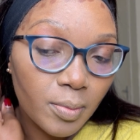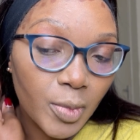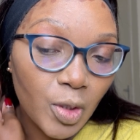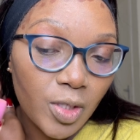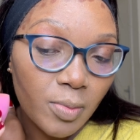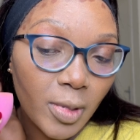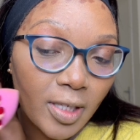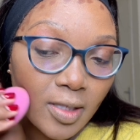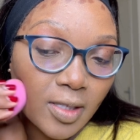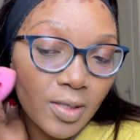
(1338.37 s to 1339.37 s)
beauty
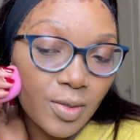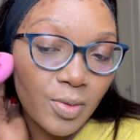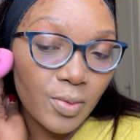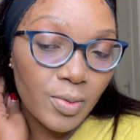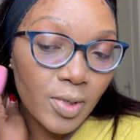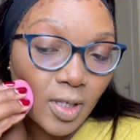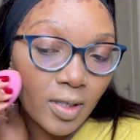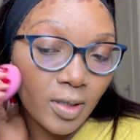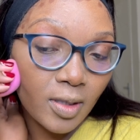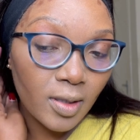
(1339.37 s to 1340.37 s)
blenders do
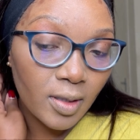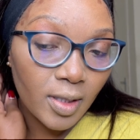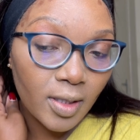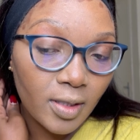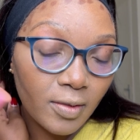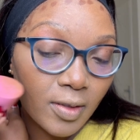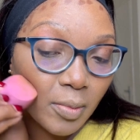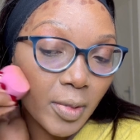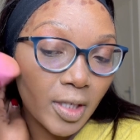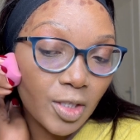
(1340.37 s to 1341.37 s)
an even
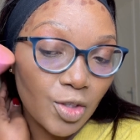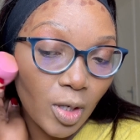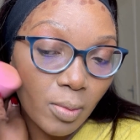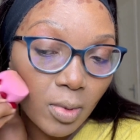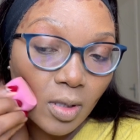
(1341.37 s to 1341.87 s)
better job